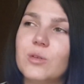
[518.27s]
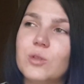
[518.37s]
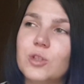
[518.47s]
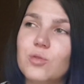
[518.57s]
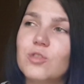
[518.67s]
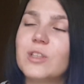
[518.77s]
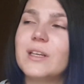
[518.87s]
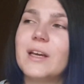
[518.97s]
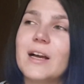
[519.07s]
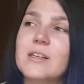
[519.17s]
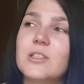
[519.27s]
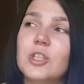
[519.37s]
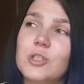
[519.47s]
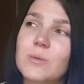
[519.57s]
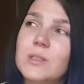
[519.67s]
would usually cast
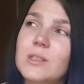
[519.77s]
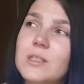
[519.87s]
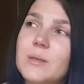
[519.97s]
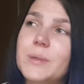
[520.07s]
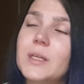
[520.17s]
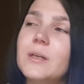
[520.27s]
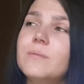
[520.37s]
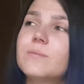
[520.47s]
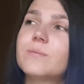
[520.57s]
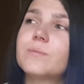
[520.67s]
judgment on somebody,